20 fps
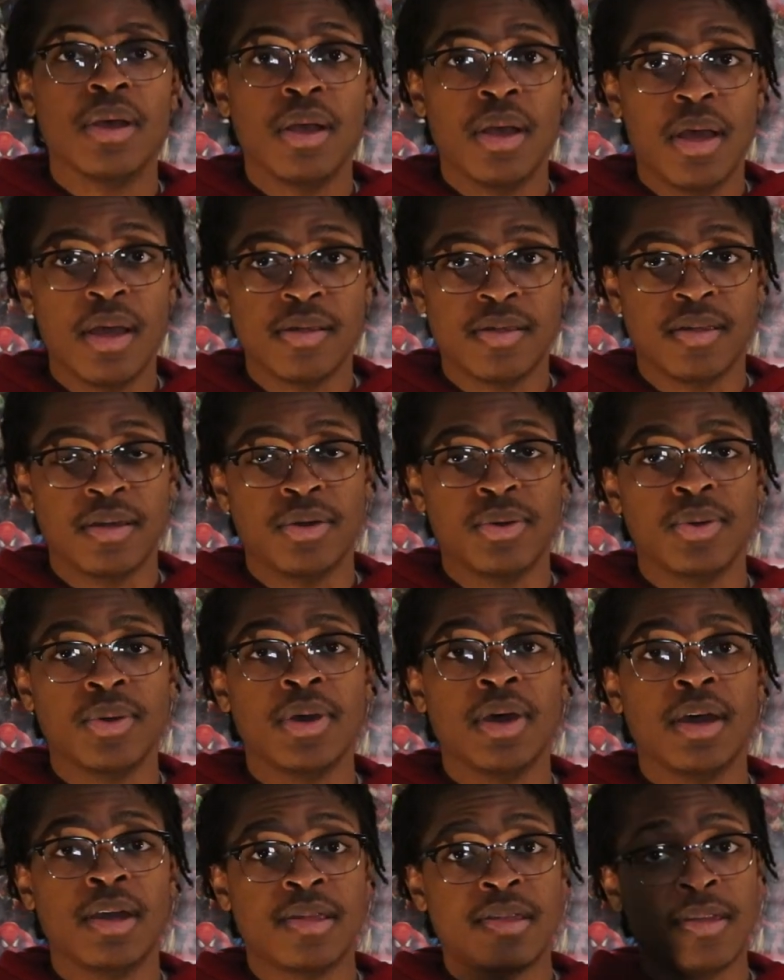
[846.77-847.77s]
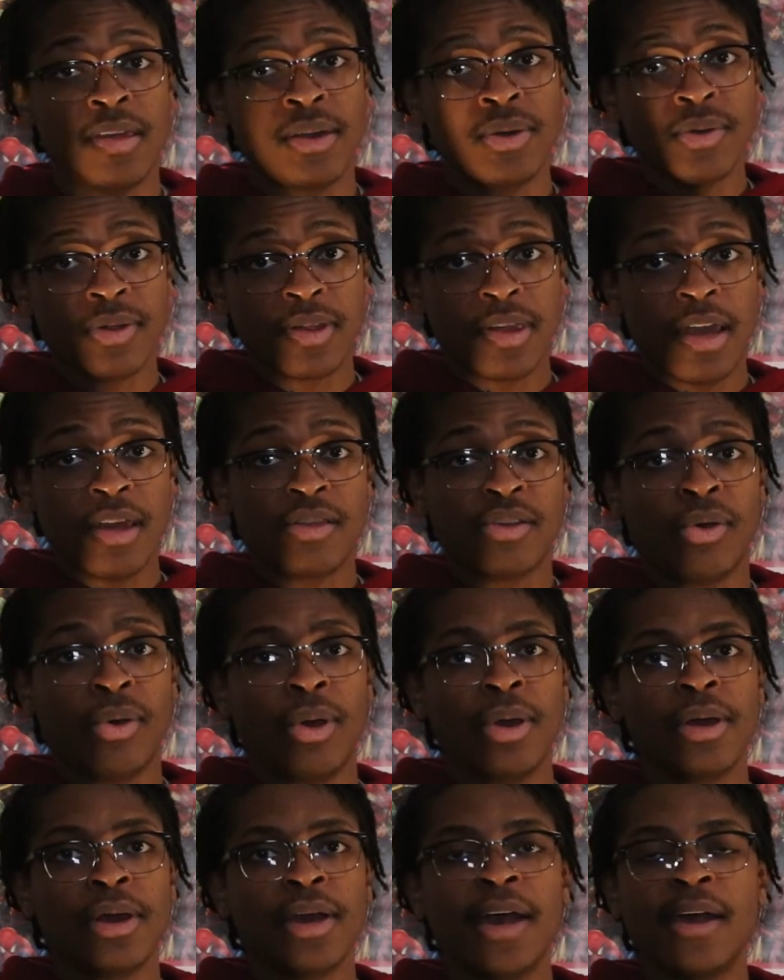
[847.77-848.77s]
Also, a single stage
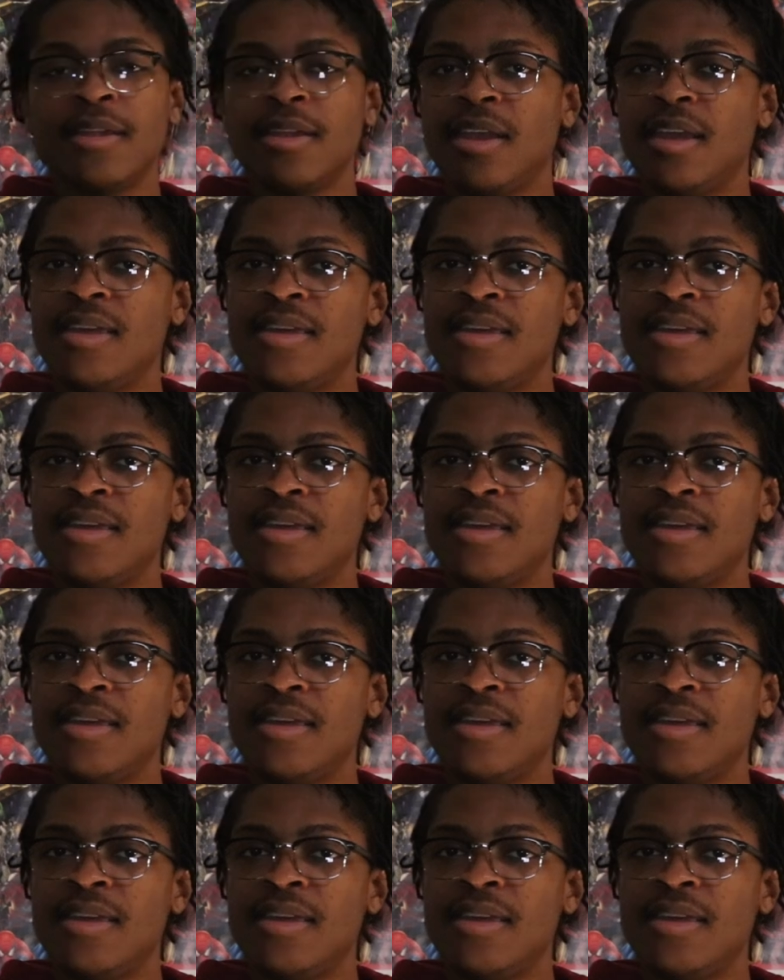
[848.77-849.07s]
coil gun